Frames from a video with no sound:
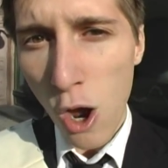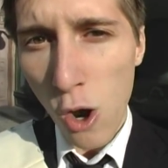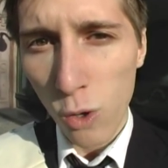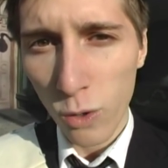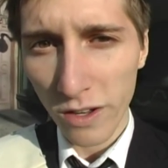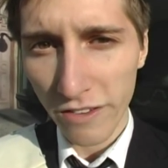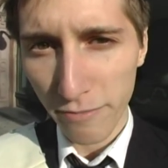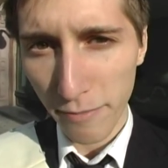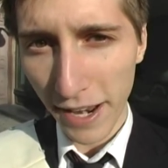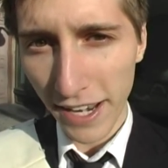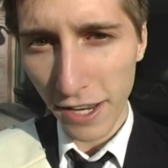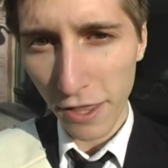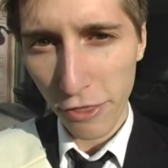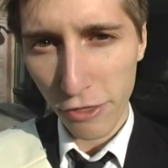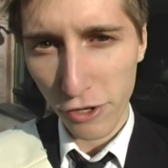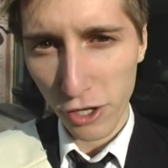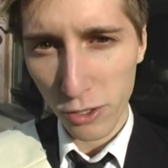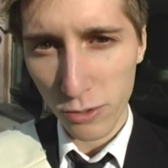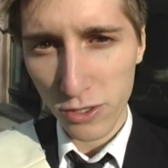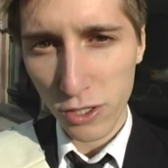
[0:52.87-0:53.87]
We've made it
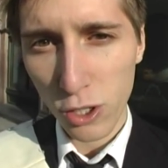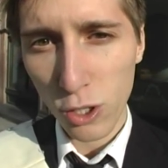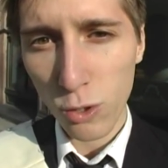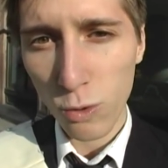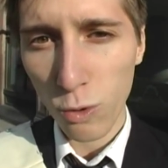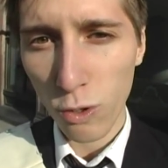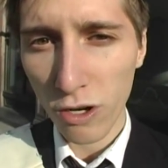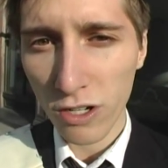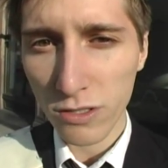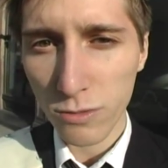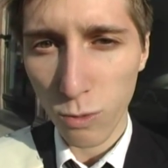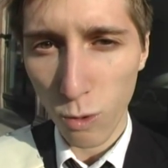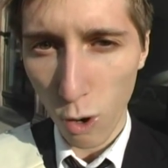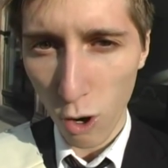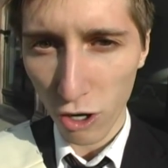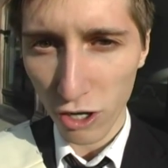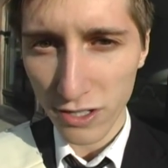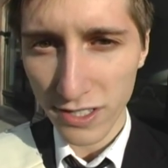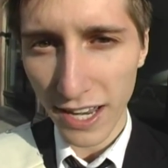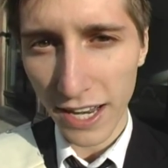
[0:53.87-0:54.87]
through two world
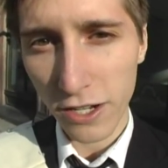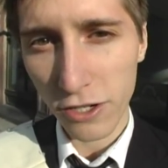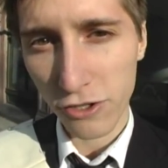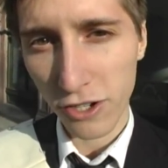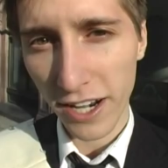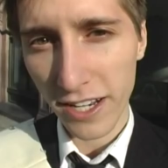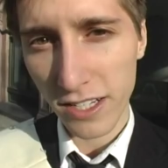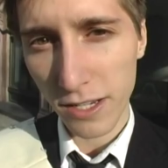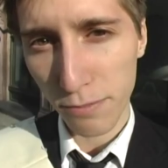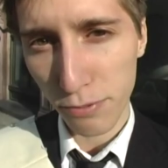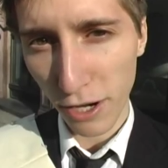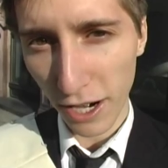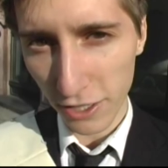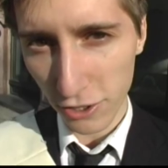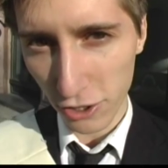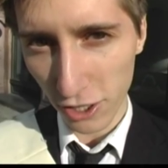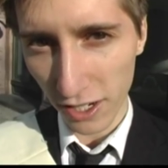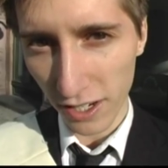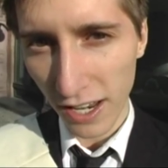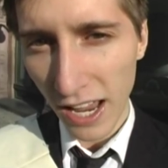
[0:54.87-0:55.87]
wars and a Great
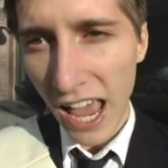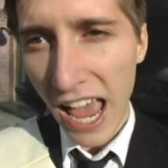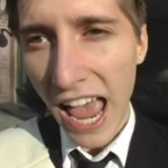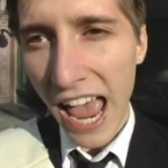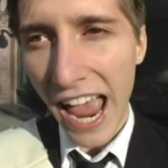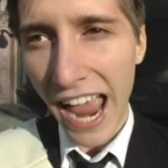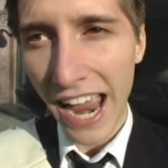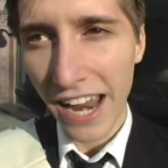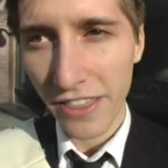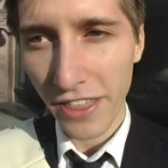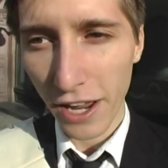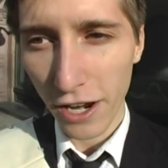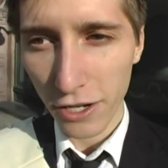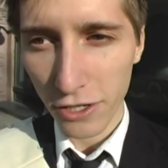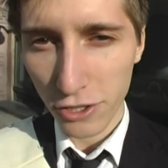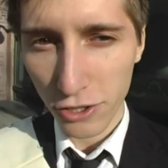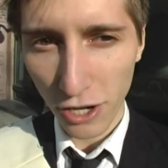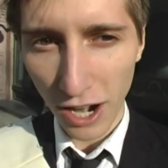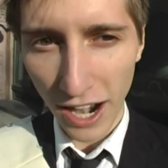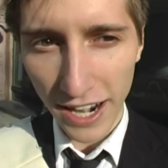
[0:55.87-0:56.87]
Depression, and they are
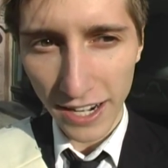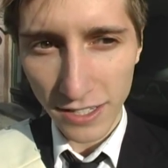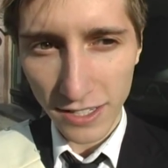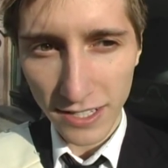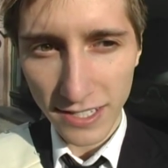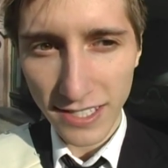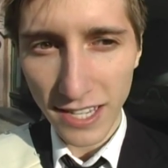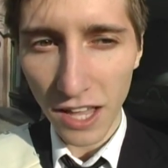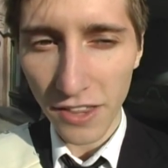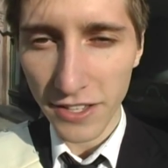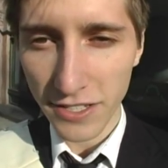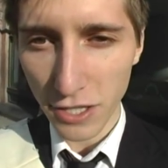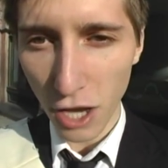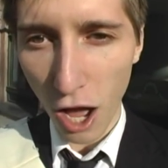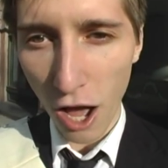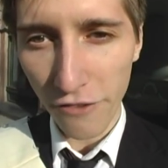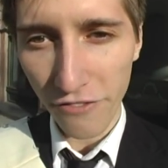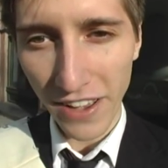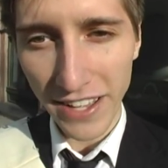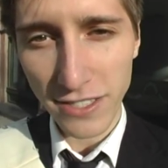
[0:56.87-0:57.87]
trying to sell this
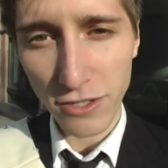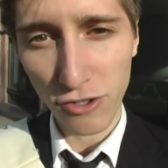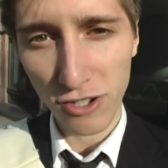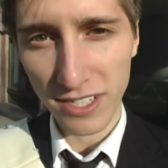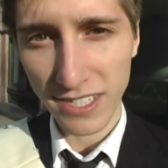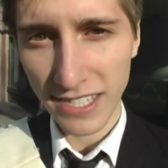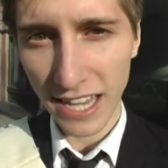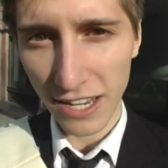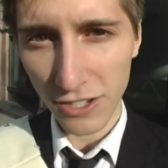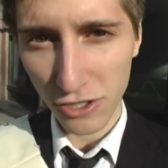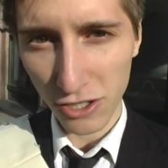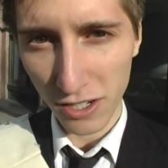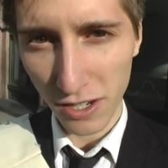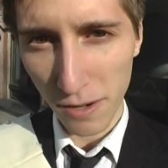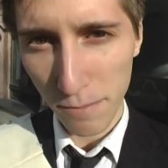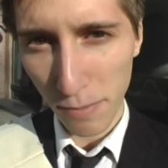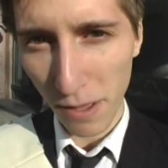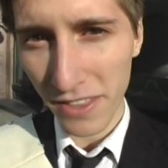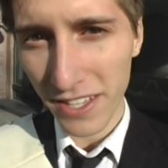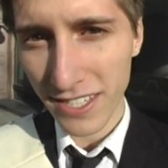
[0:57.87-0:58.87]
off as a
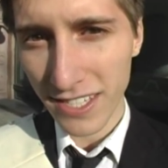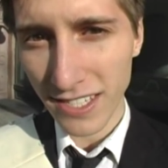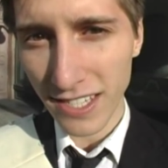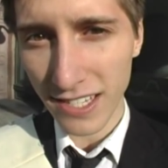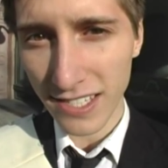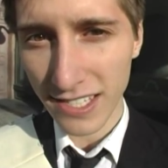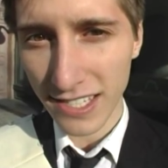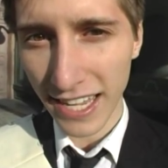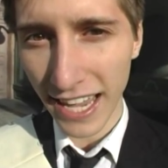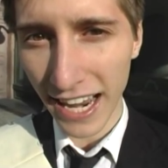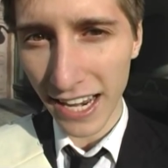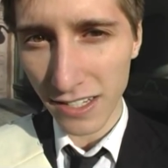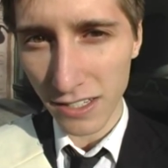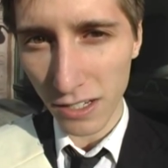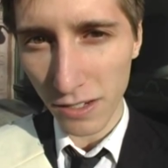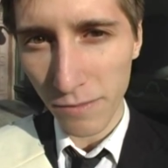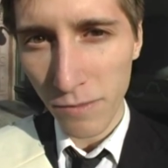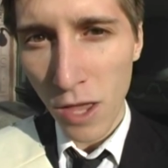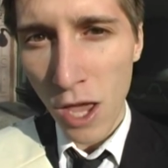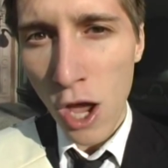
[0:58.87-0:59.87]
recession. But this is a scandal.